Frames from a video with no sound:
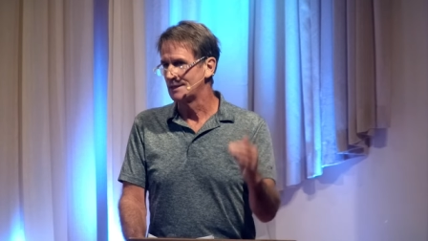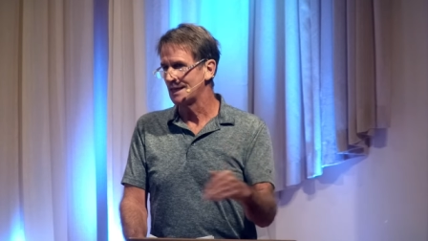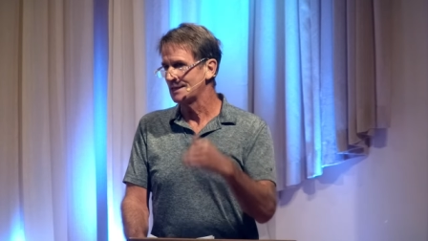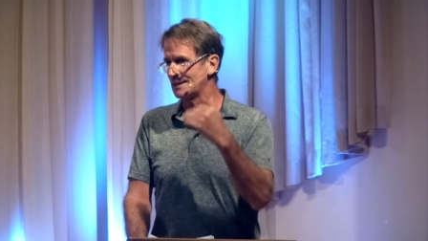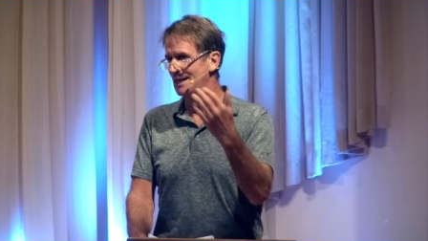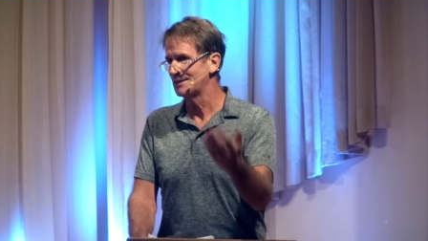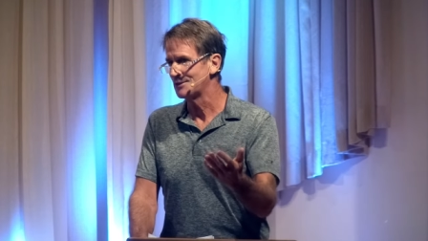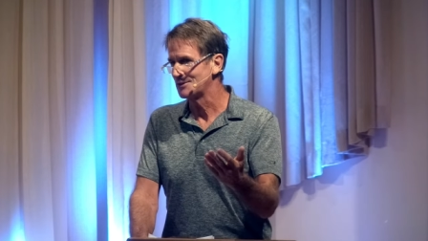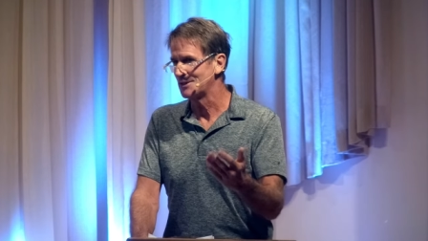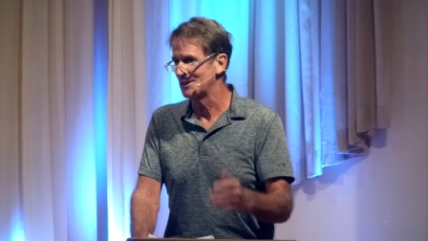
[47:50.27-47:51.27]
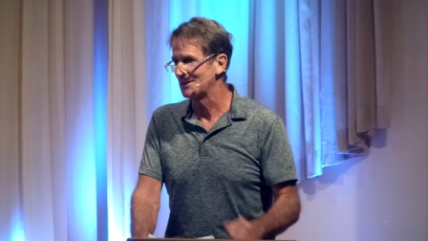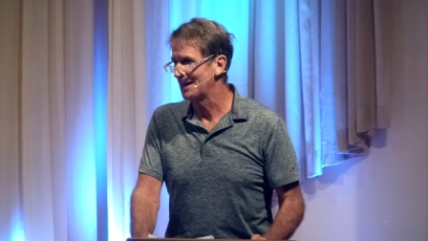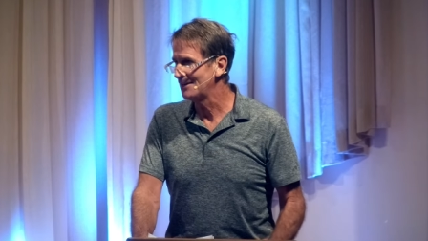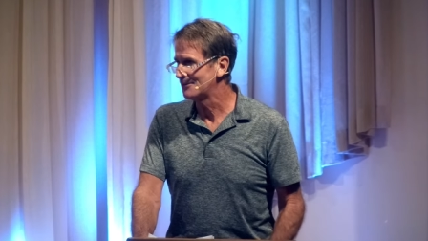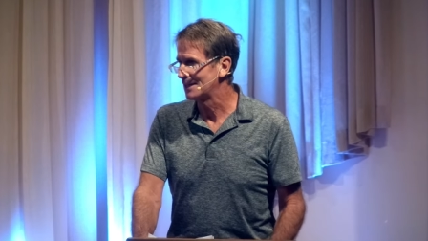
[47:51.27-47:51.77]
when death enters in our
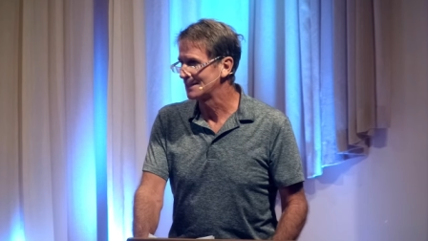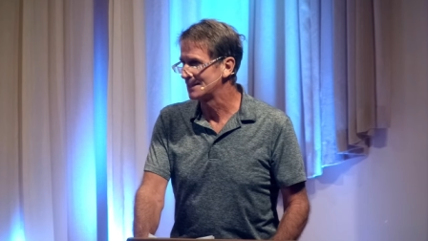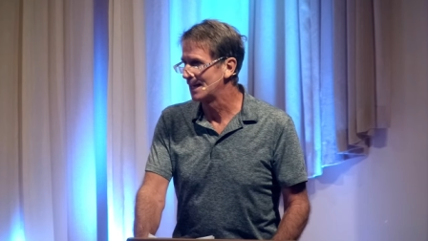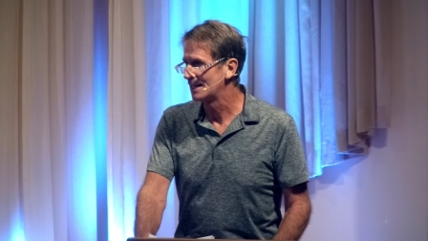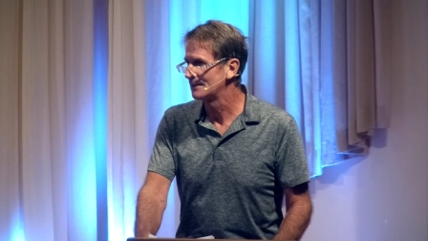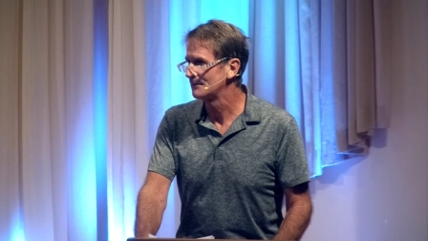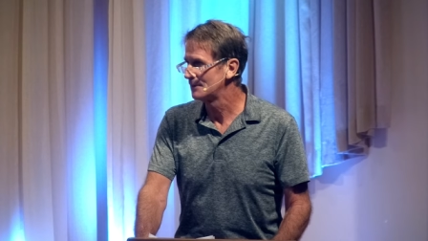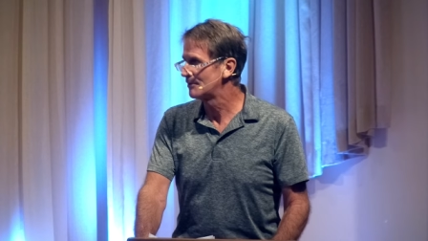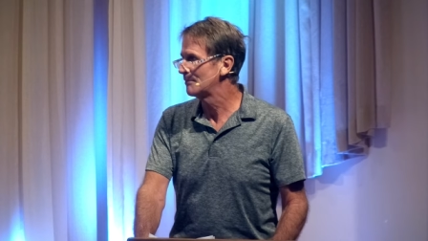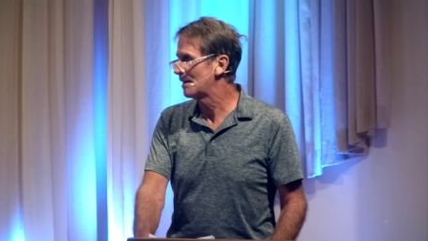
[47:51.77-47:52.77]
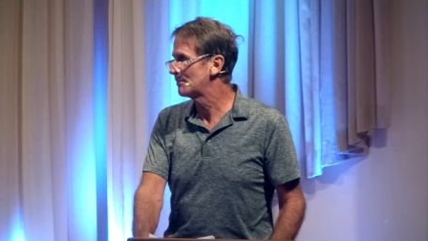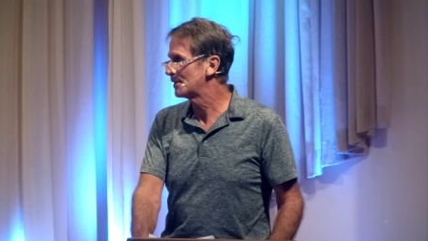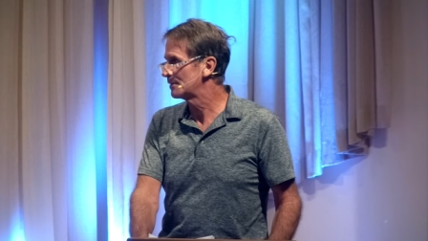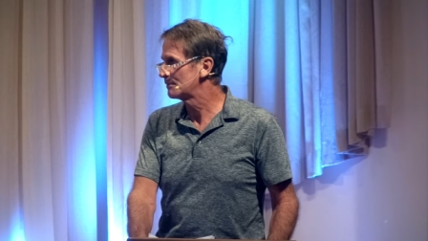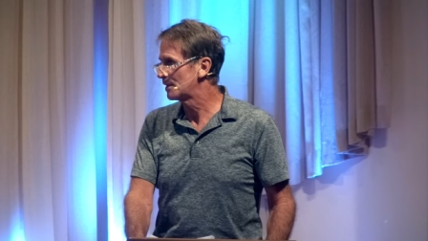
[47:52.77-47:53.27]
life like that, we
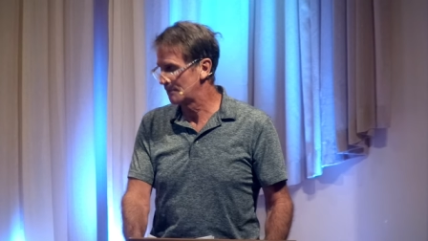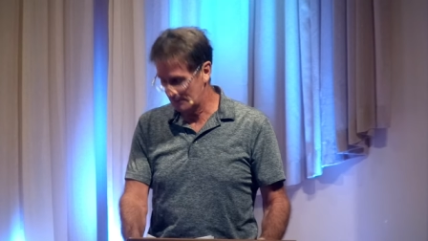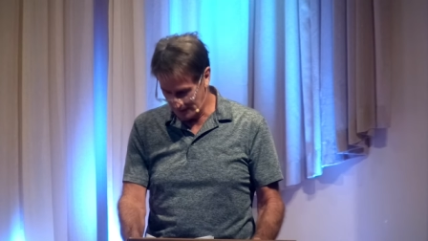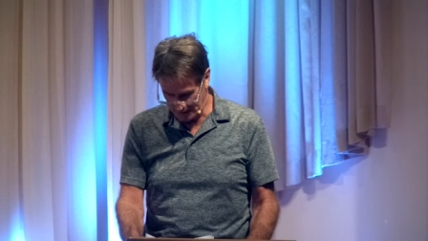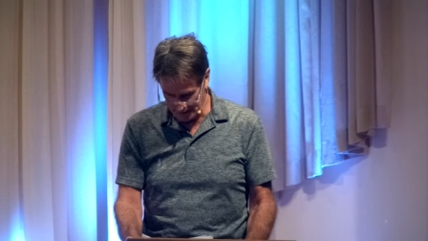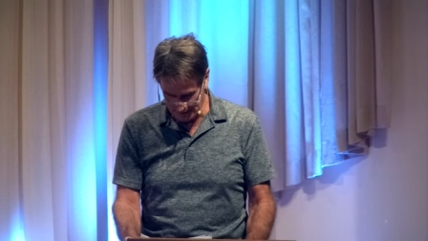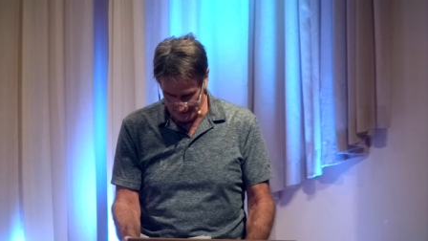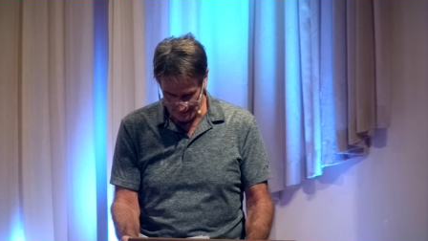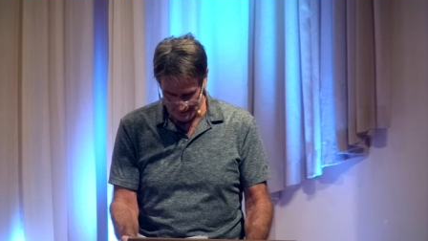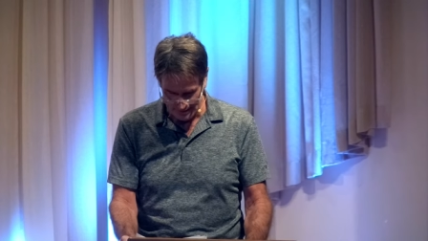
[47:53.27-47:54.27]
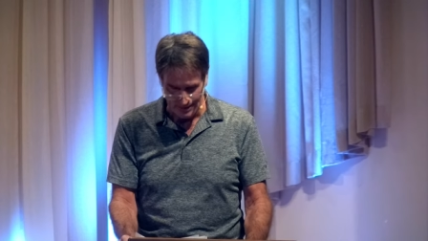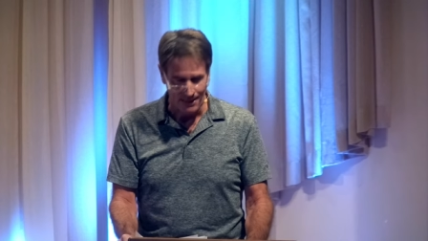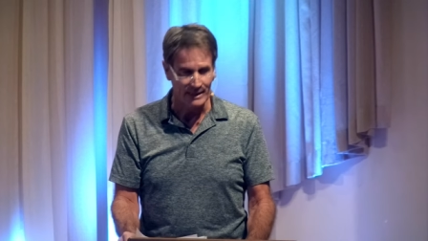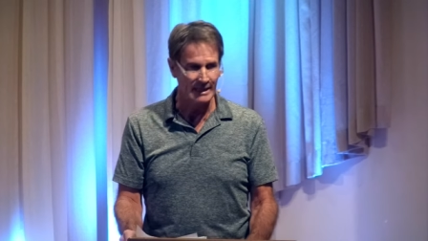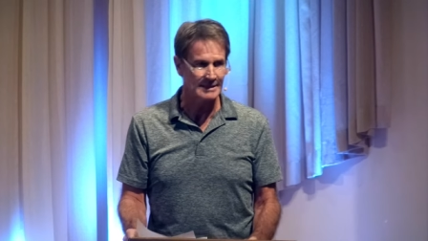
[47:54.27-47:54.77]
remember where we were.
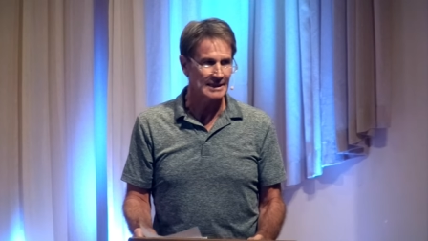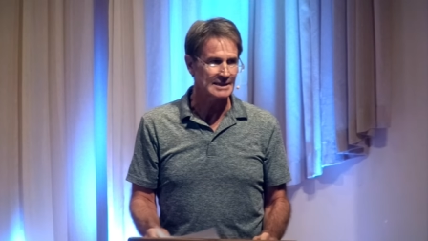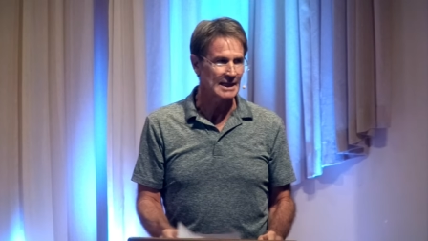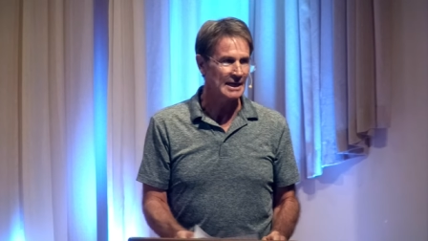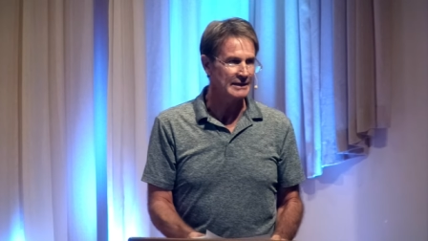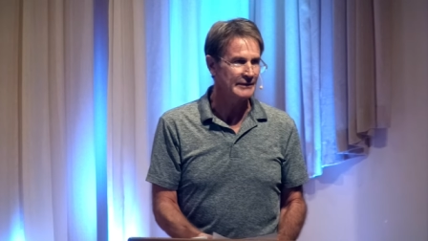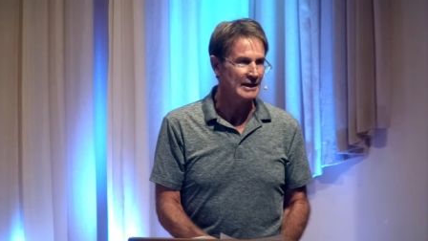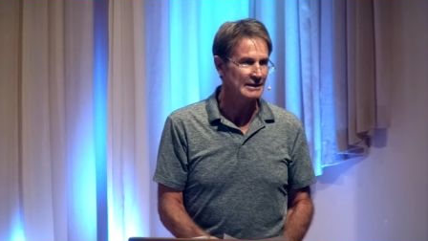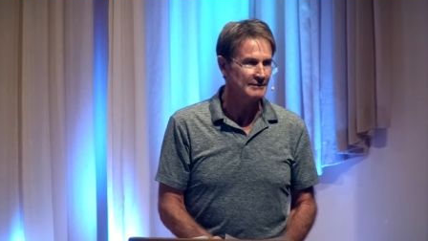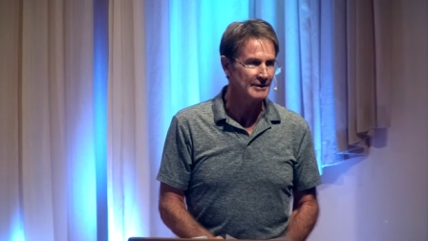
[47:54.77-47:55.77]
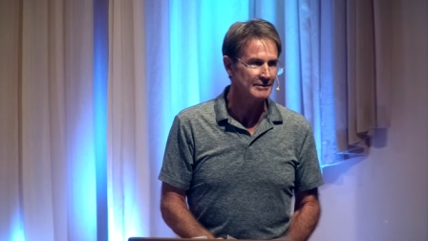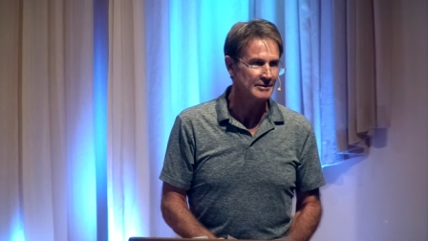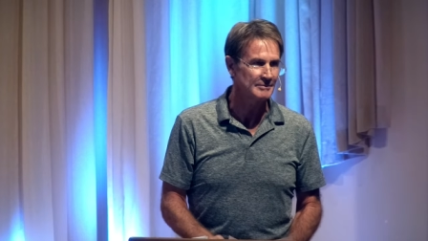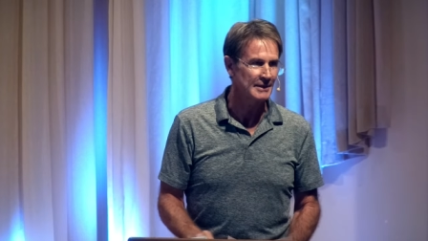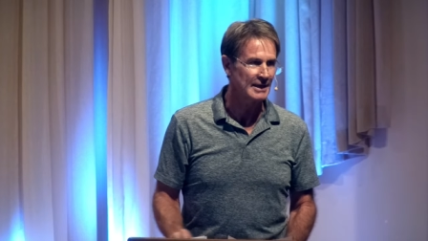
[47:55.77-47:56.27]
And as I sat on that living
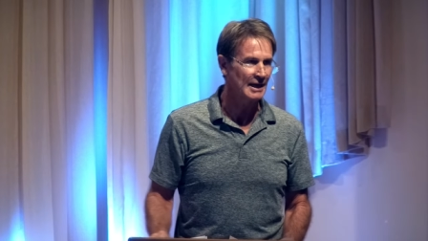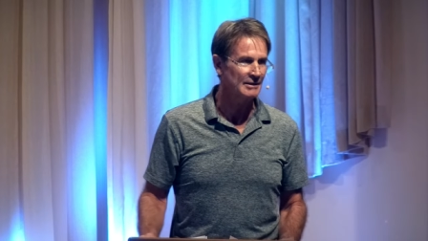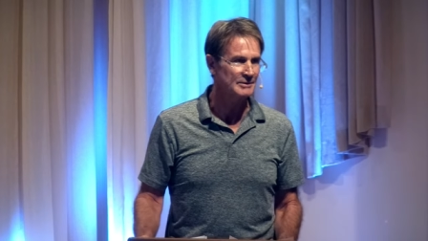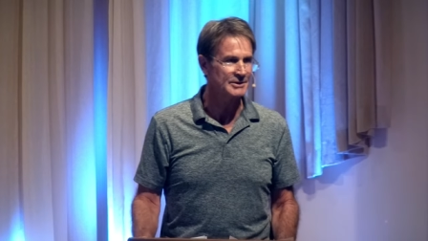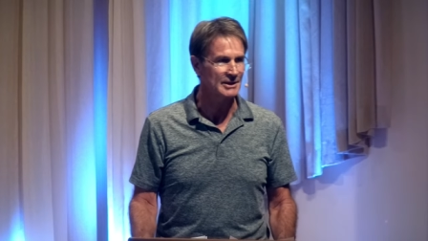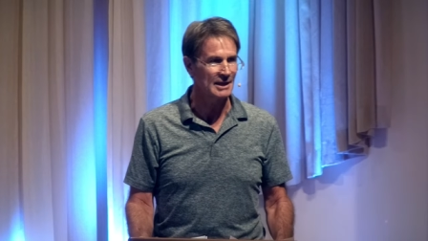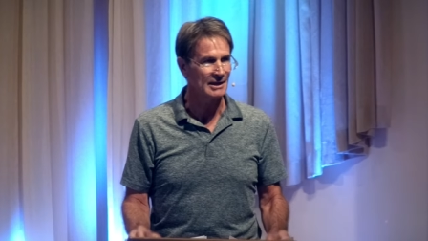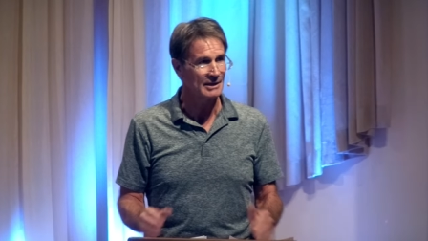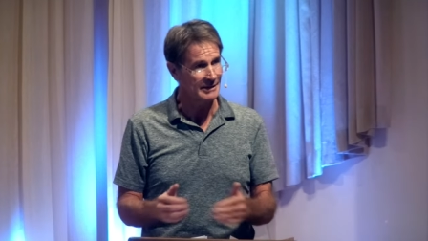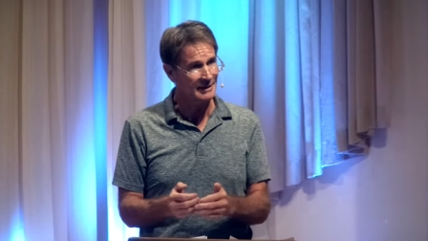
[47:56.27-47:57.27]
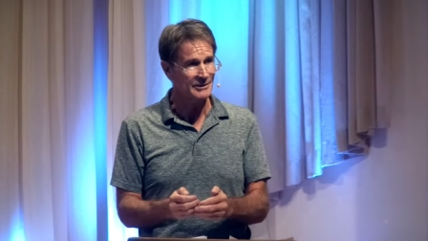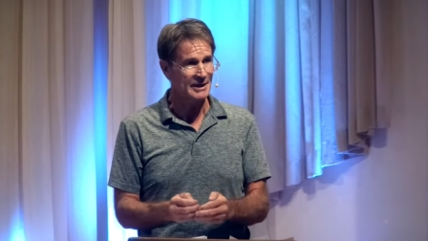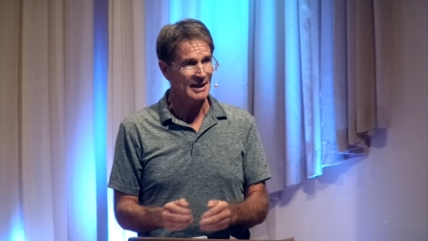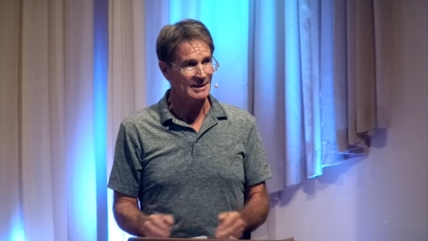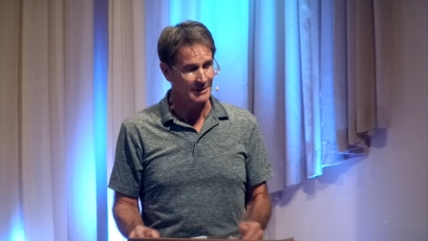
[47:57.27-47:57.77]
room couch, I got another
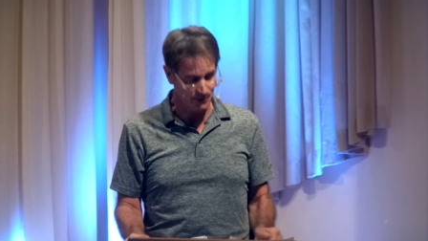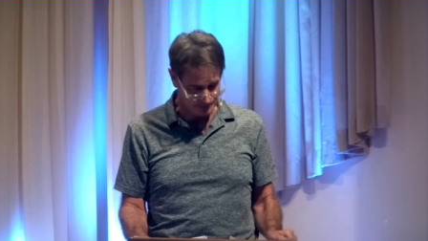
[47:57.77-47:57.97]
text